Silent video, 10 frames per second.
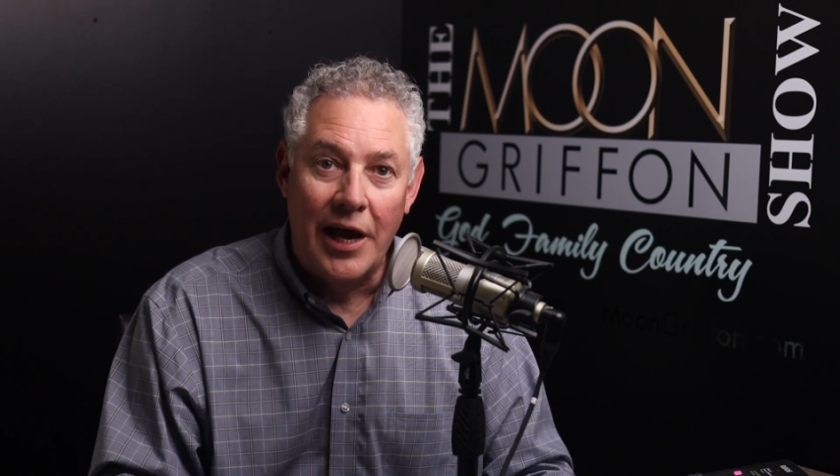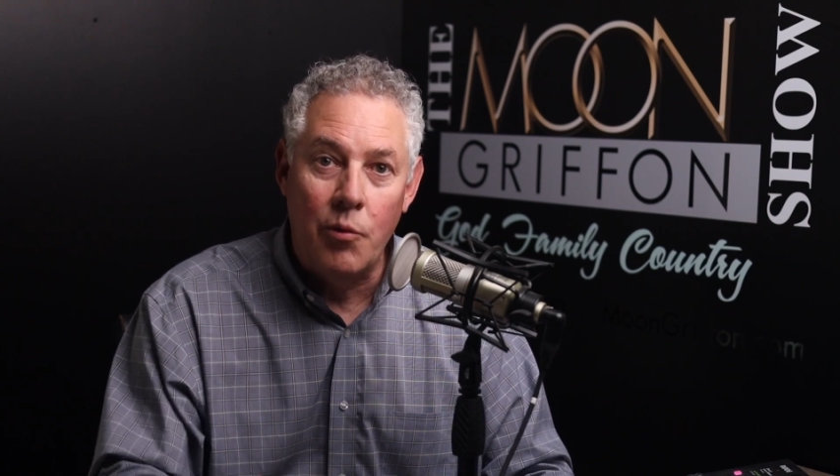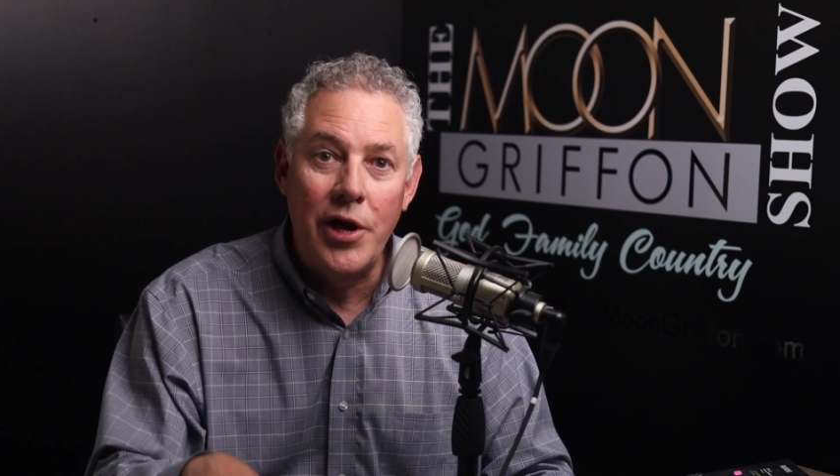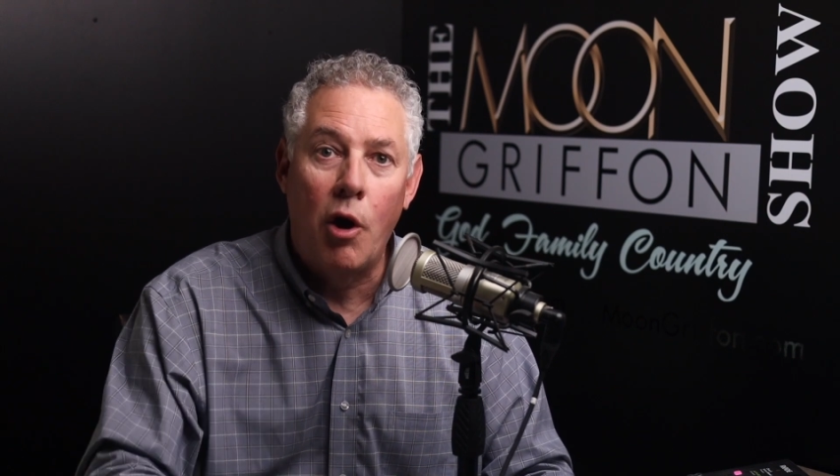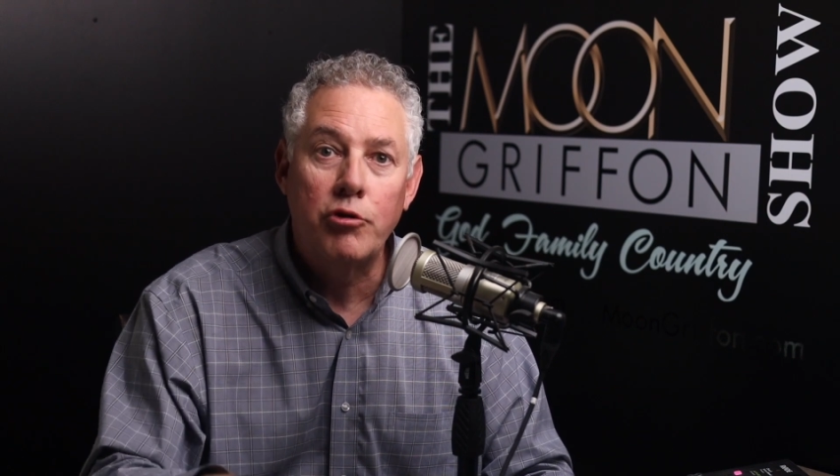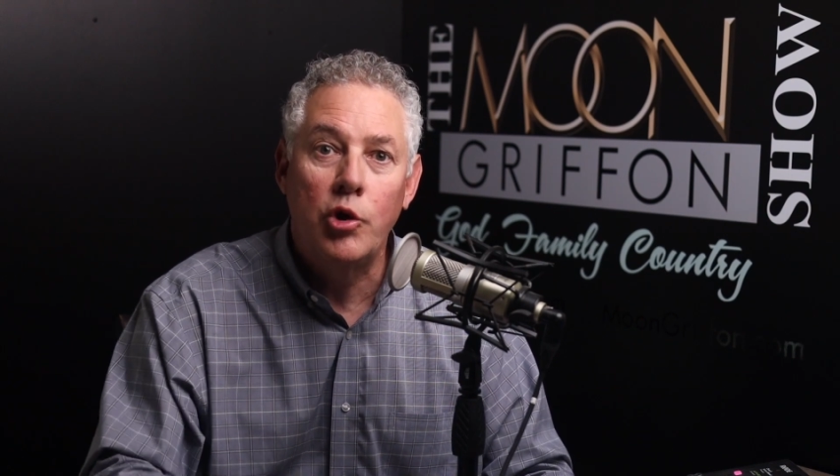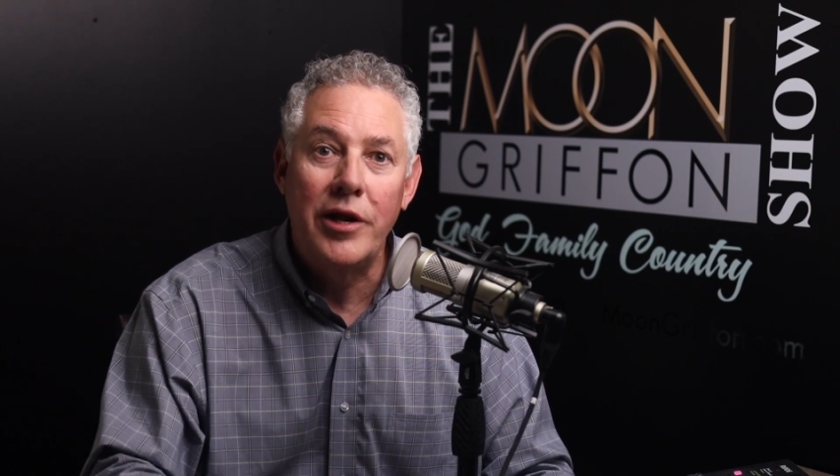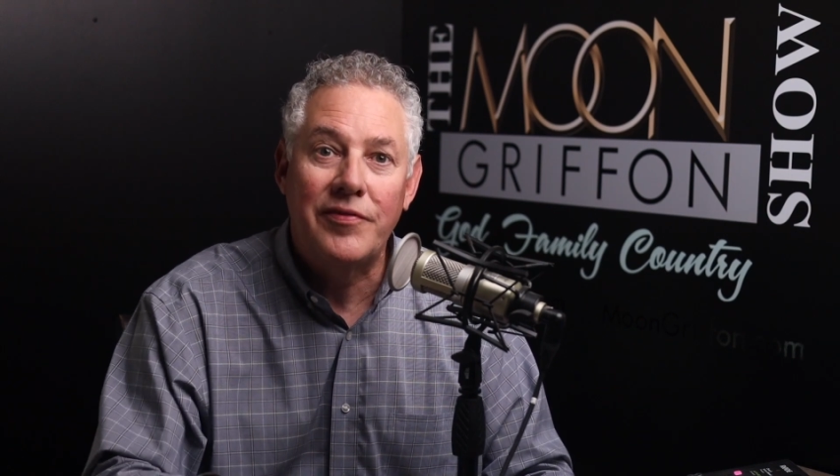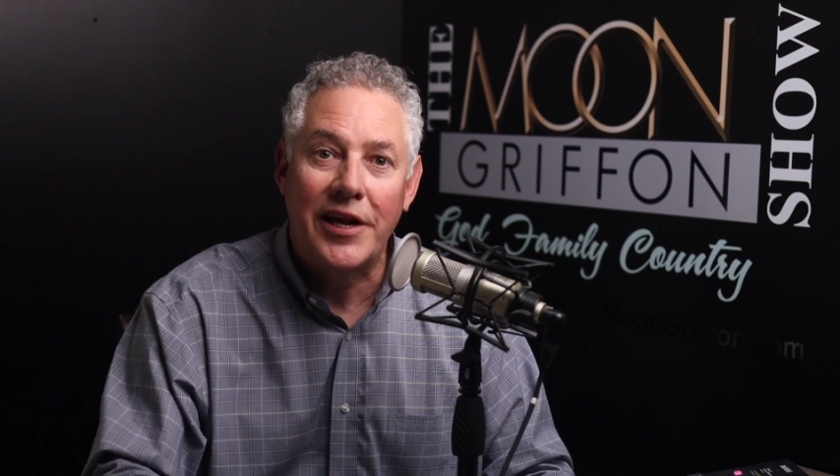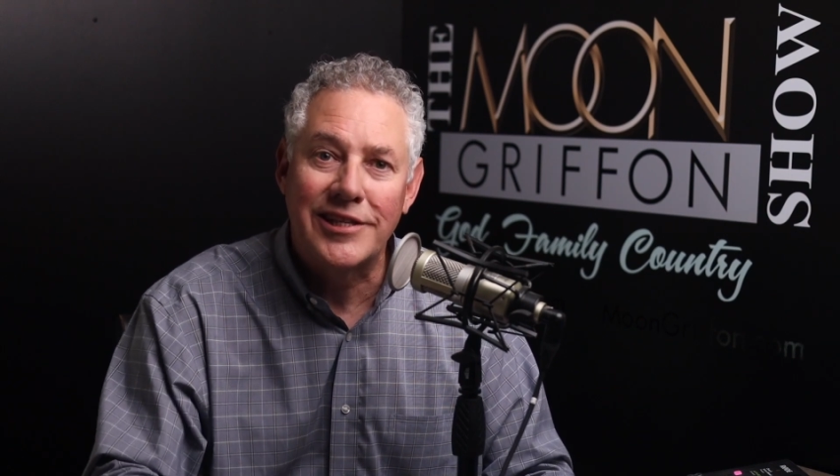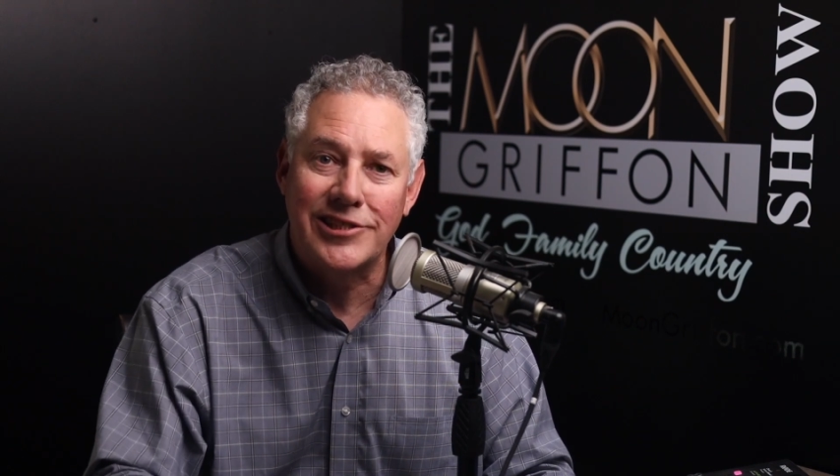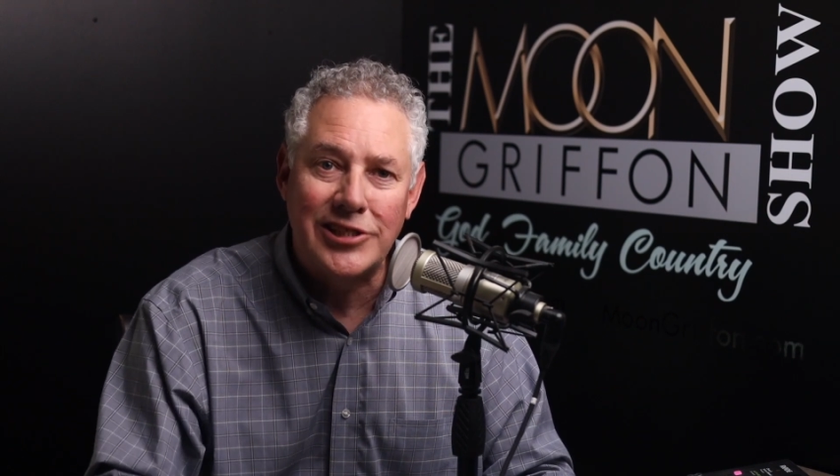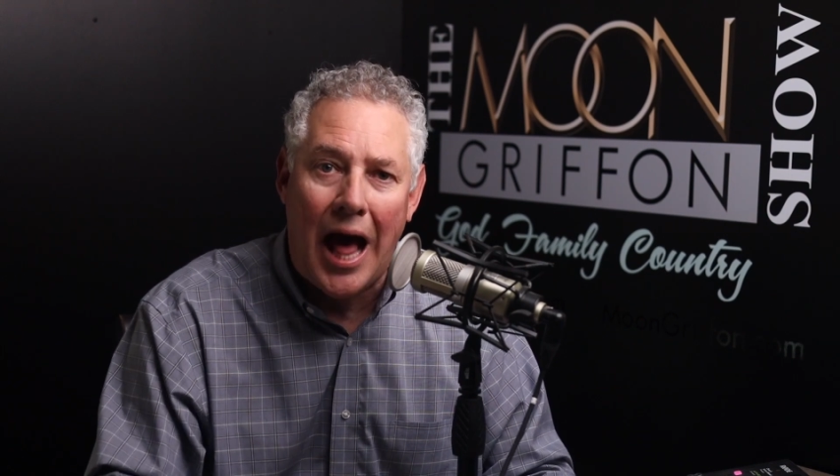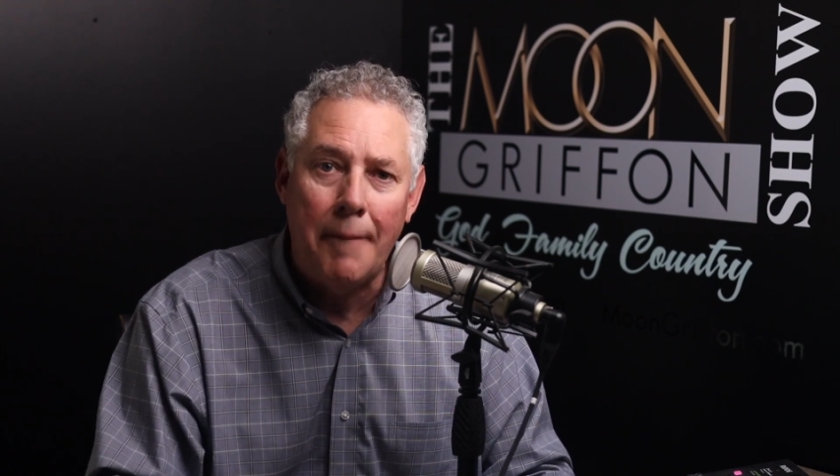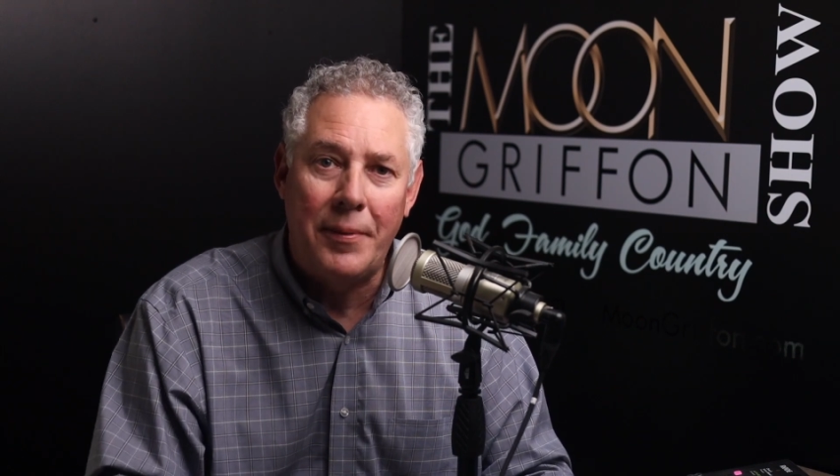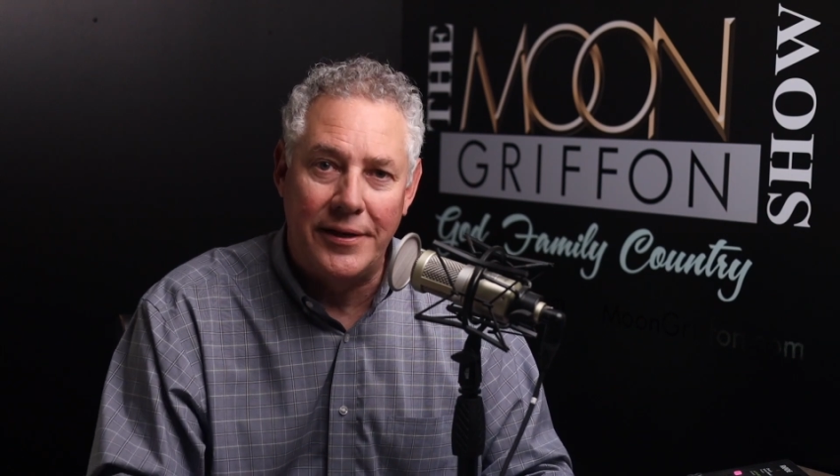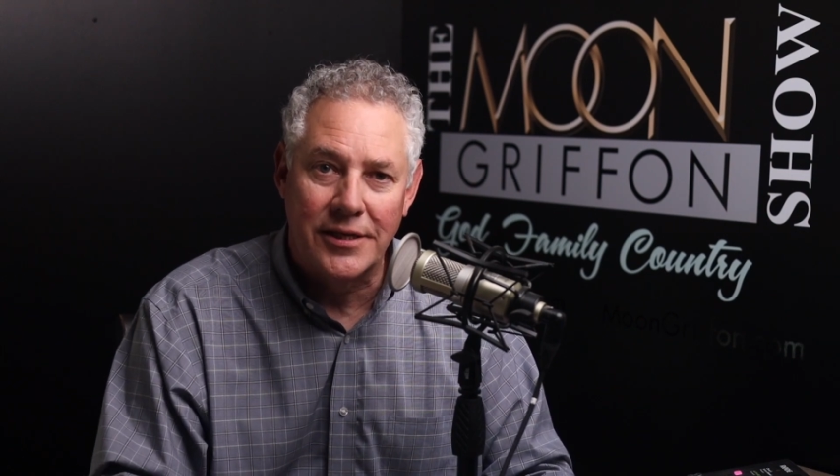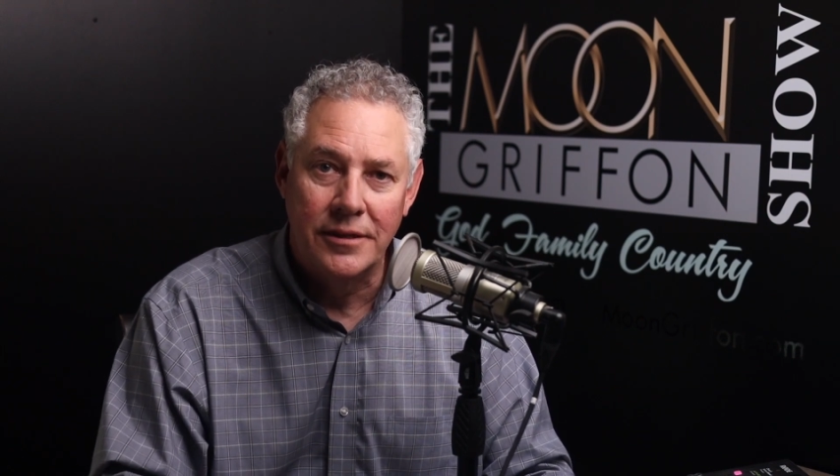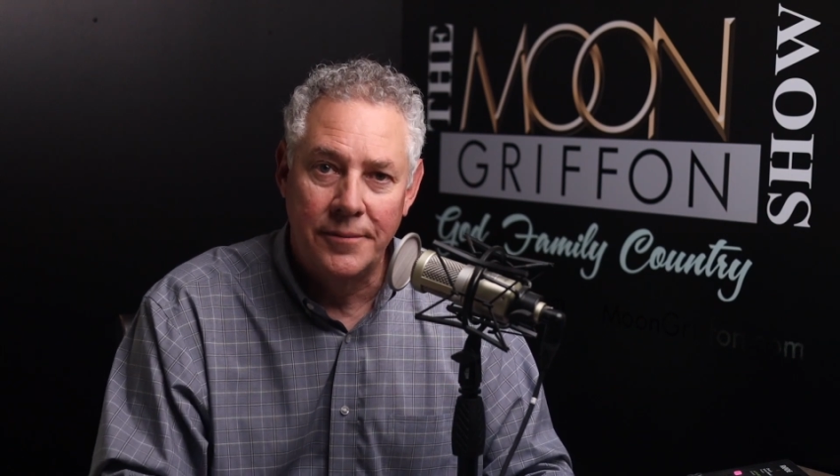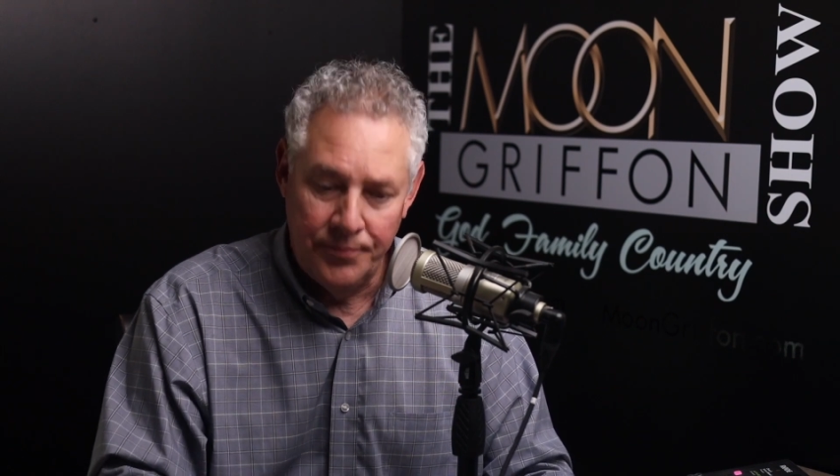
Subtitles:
and we don't do anything to stop it.